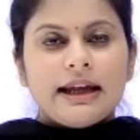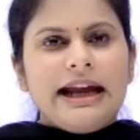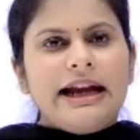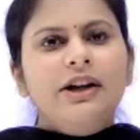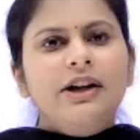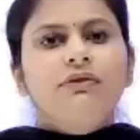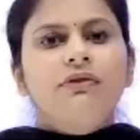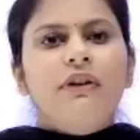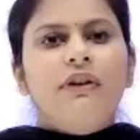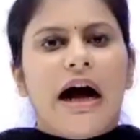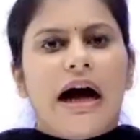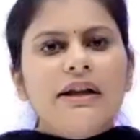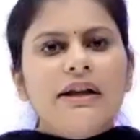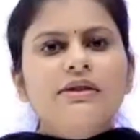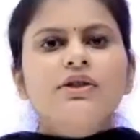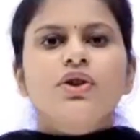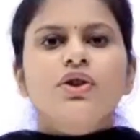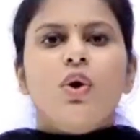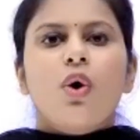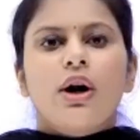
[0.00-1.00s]

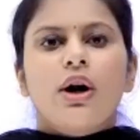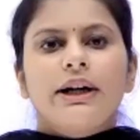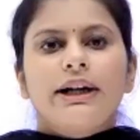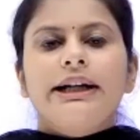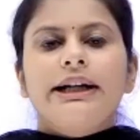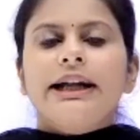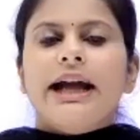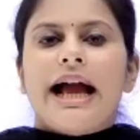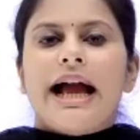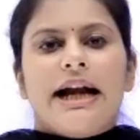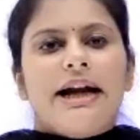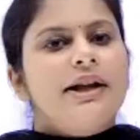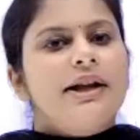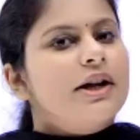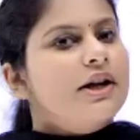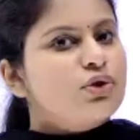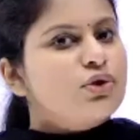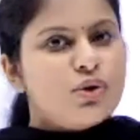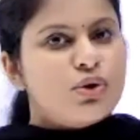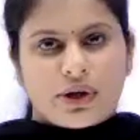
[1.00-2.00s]
Advanced Audit and
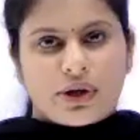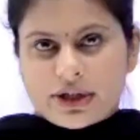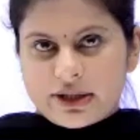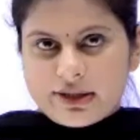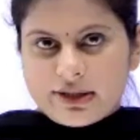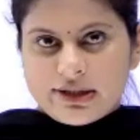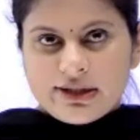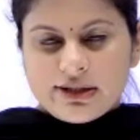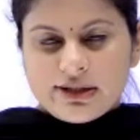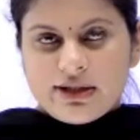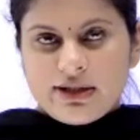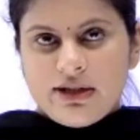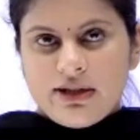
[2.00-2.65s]
Assurance.